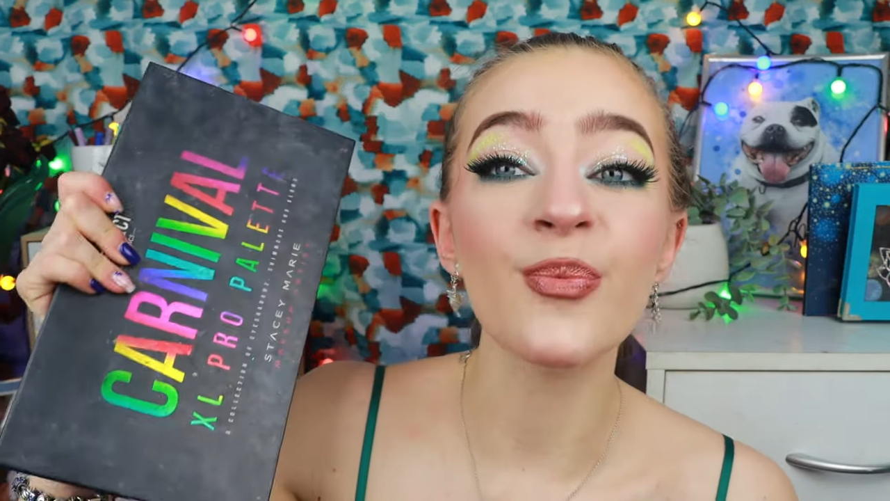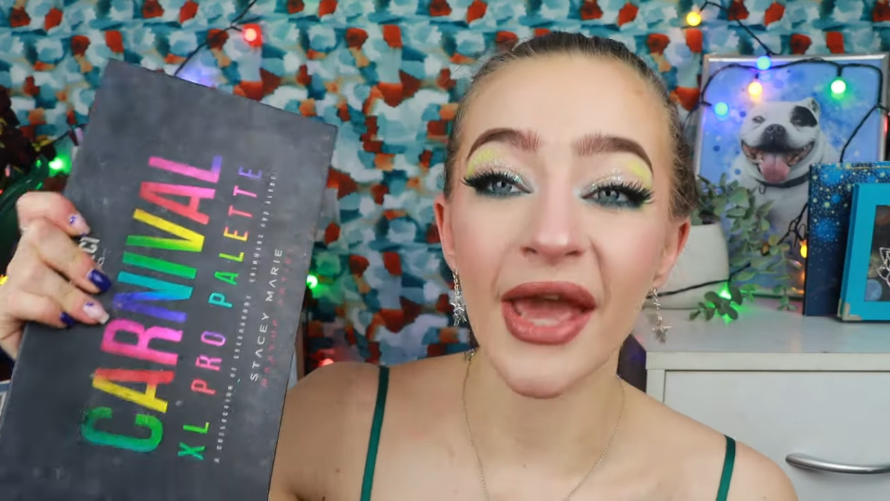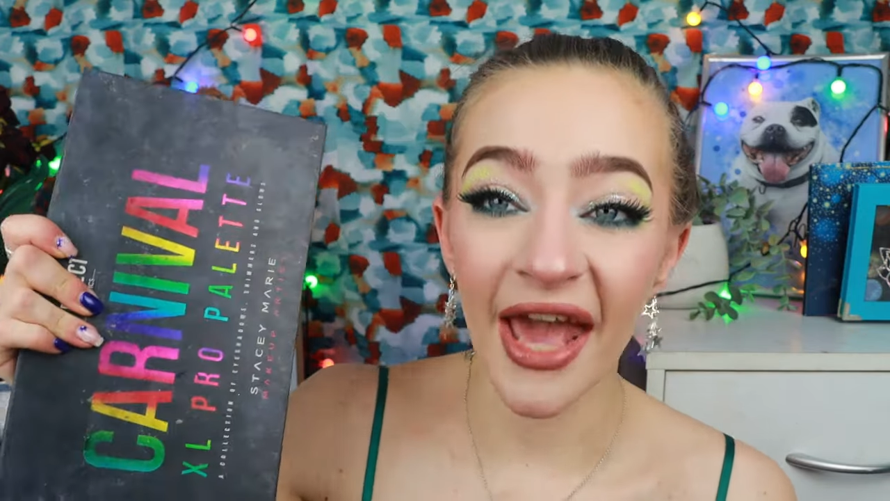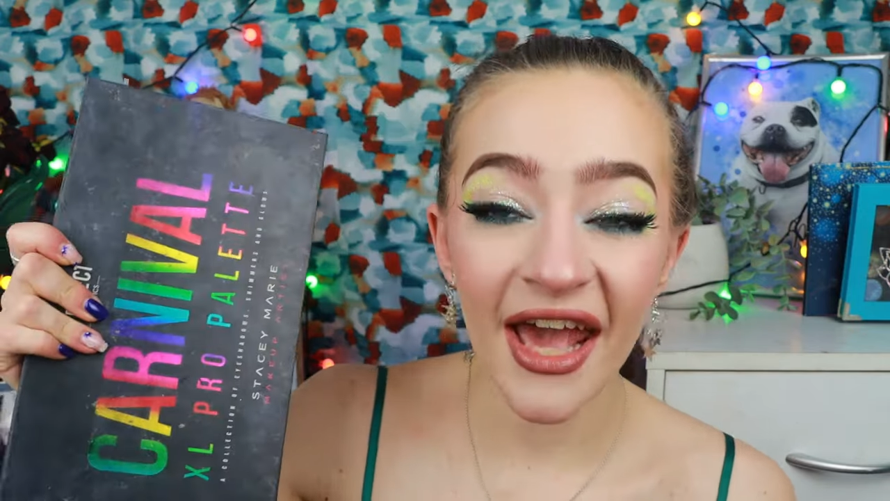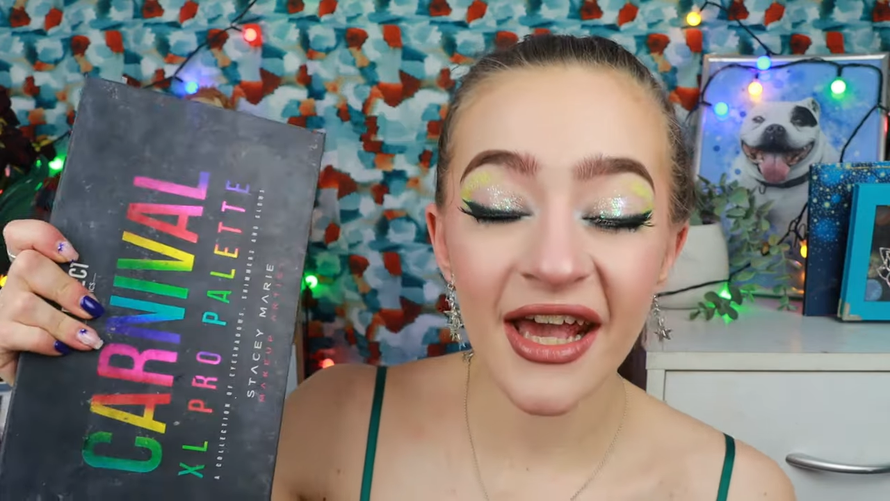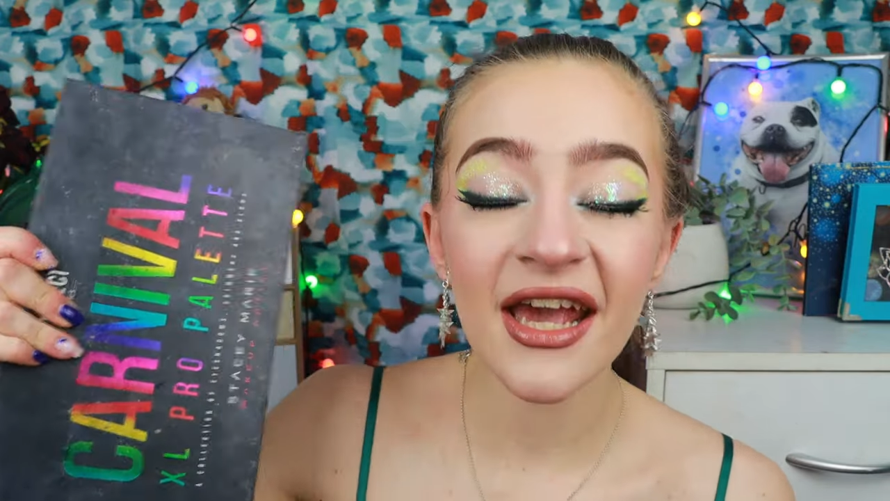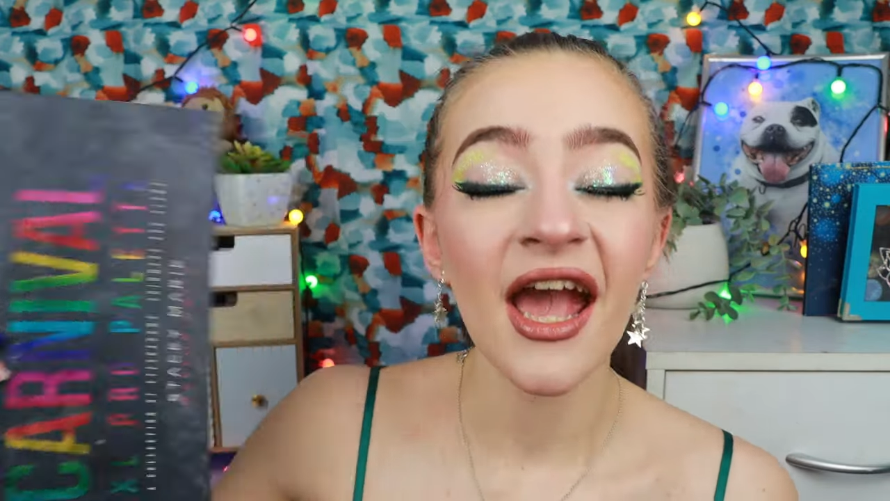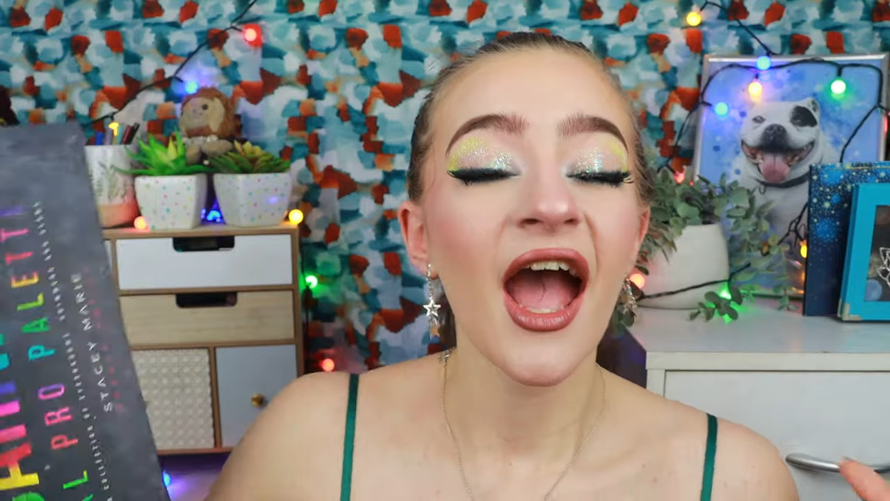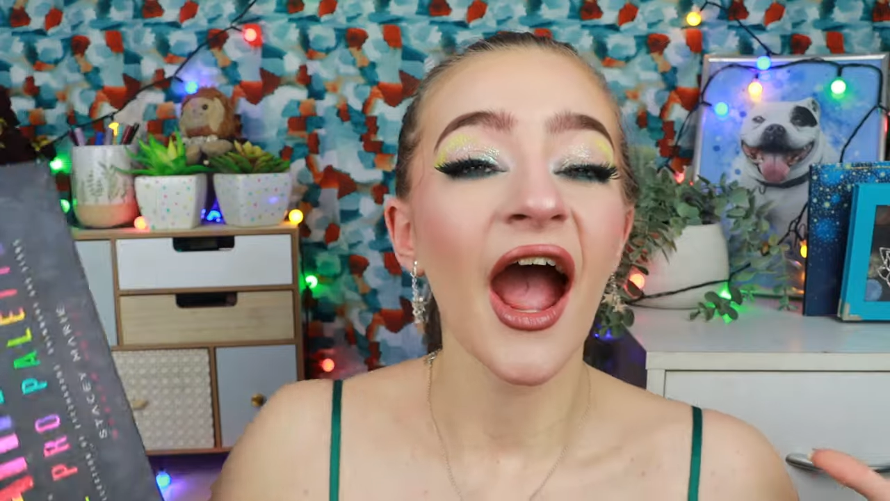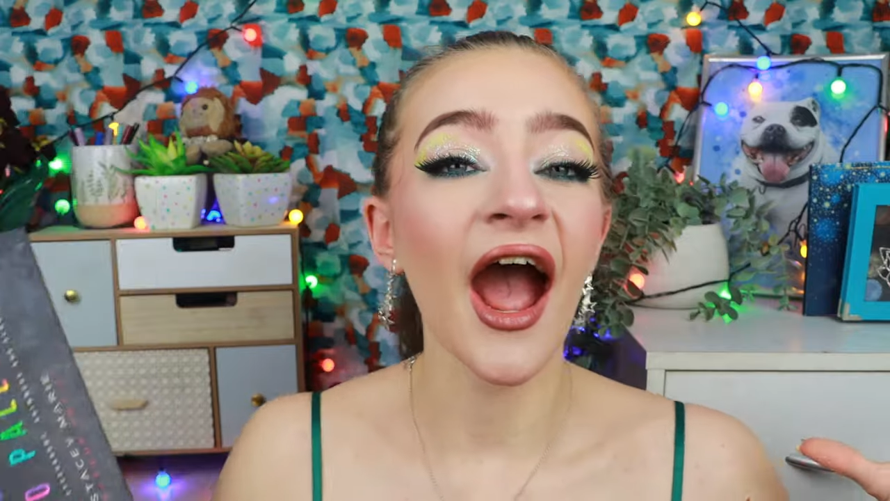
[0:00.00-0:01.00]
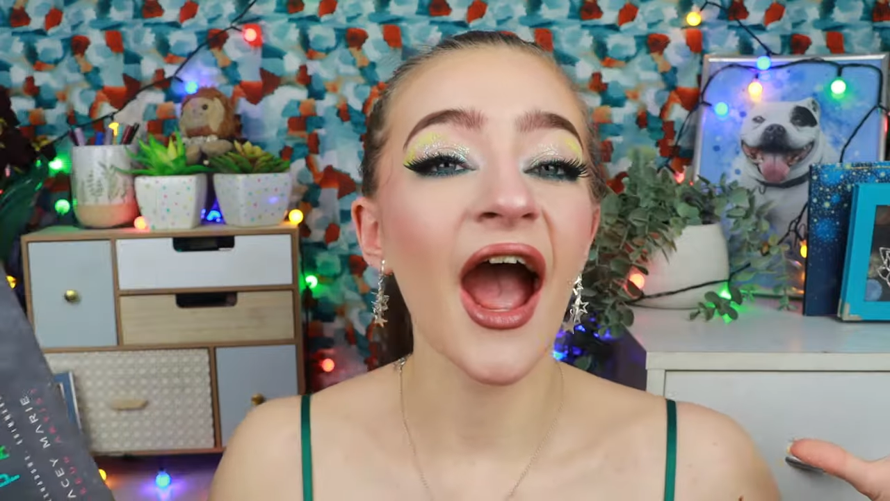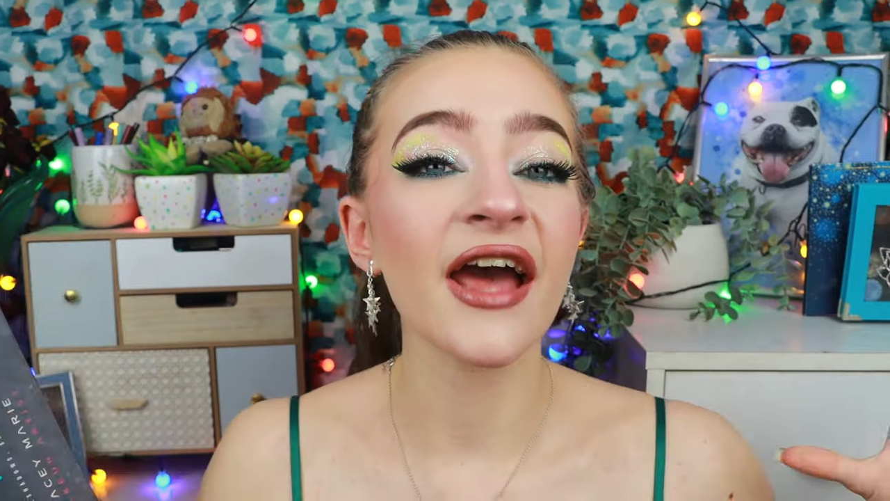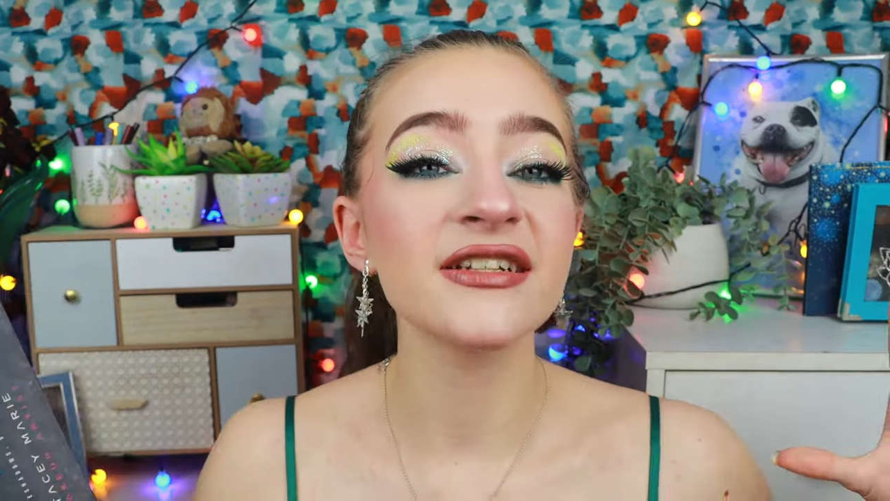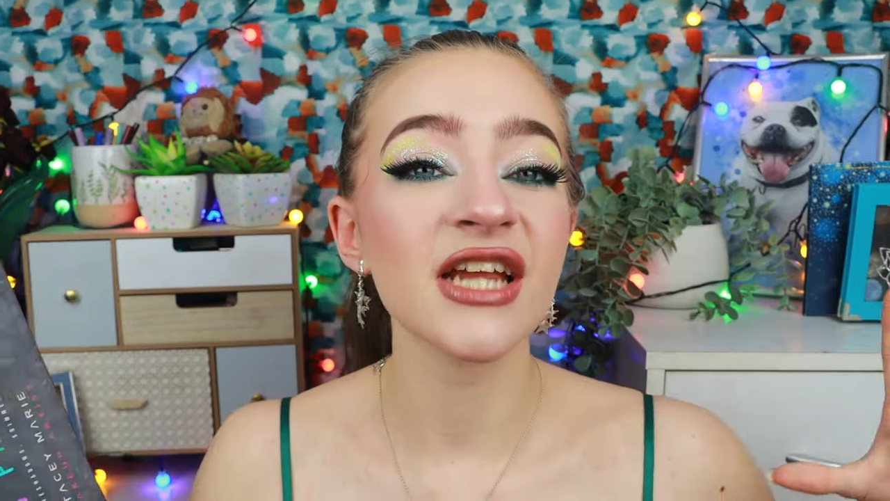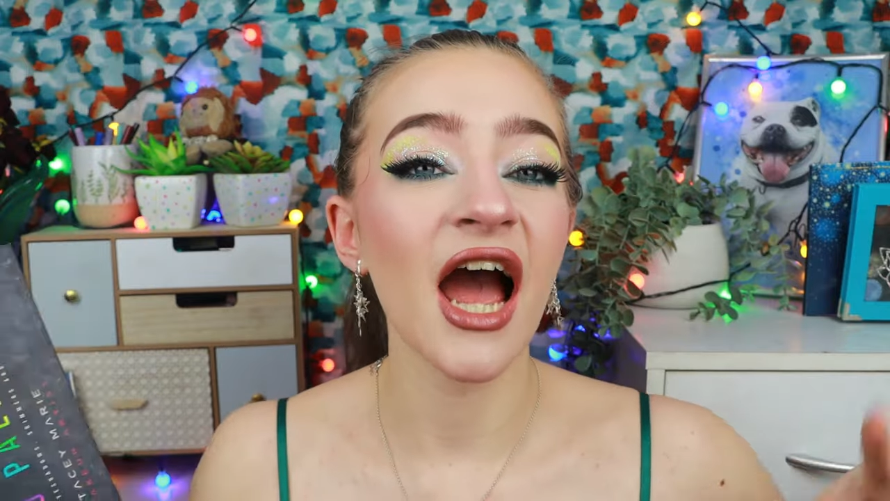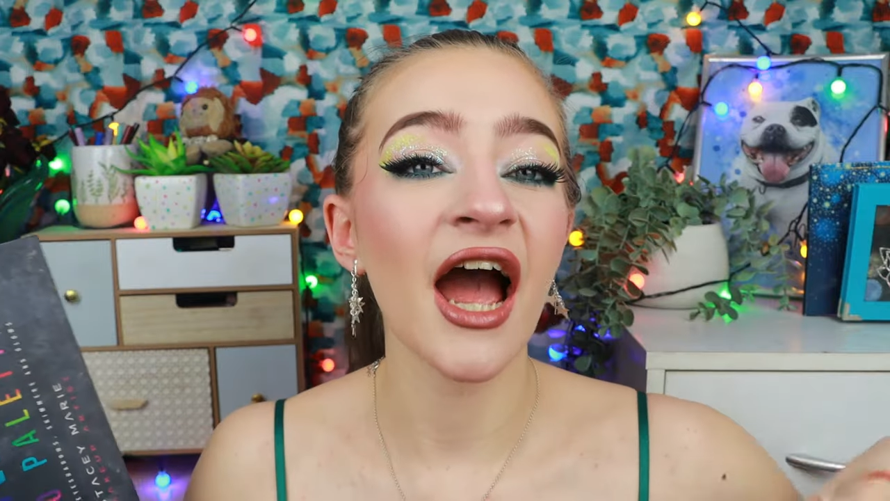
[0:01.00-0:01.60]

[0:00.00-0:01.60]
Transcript: big and